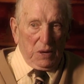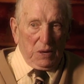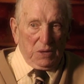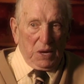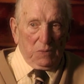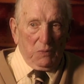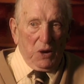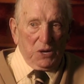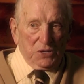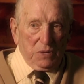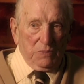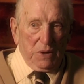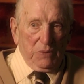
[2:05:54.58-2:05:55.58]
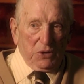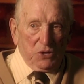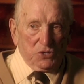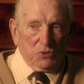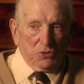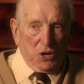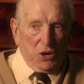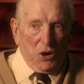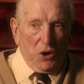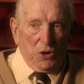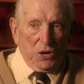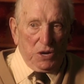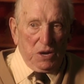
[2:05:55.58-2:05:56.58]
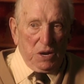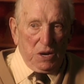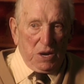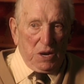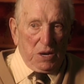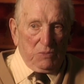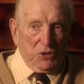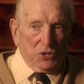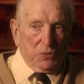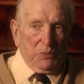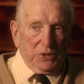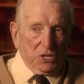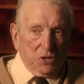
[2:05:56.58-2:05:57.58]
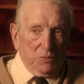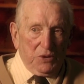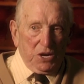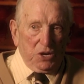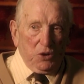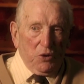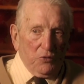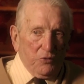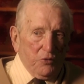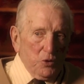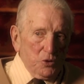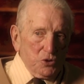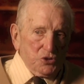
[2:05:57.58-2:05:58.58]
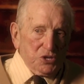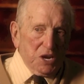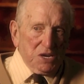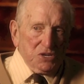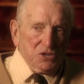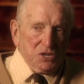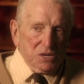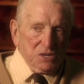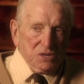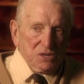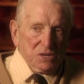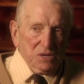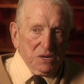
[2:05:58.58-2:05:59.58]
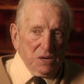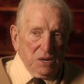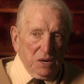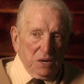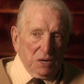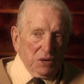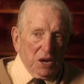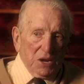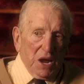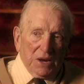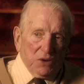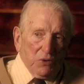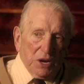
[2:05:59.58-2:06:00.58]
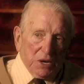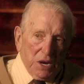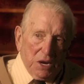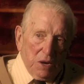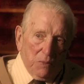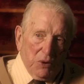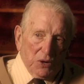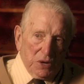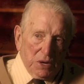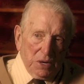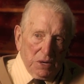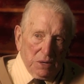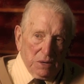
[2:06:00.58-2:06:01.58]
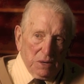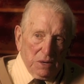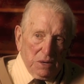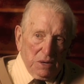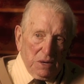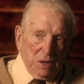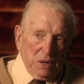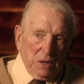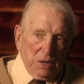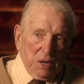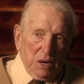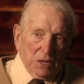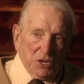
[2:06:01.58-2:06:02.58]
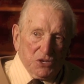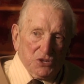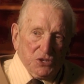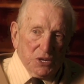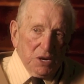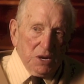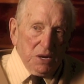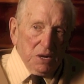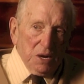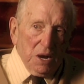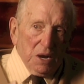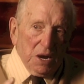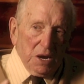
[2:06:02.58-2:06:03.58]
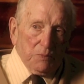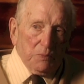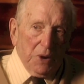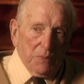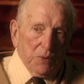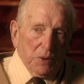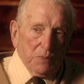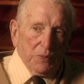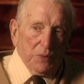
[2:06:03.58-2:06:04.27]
That might have been because he was annoyed. But to be in your full senses and not angry at anybody, and to see a head pop up